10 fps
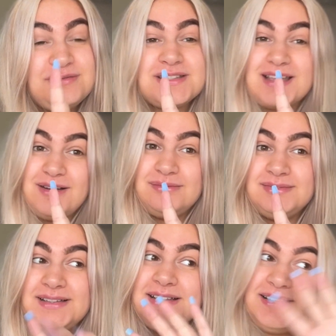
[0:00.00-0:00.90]
So
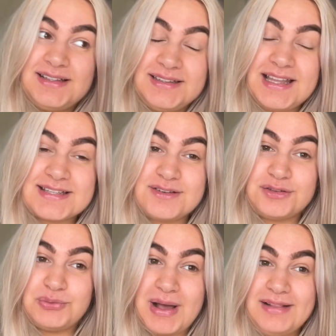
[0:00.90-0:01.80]
let's not
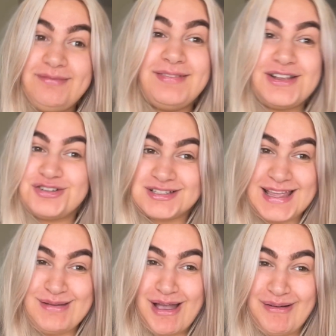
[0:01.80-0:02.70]
dwell, let's just
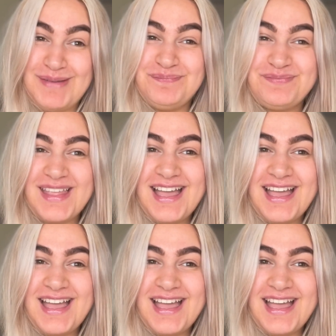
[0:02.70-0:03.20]
keep going.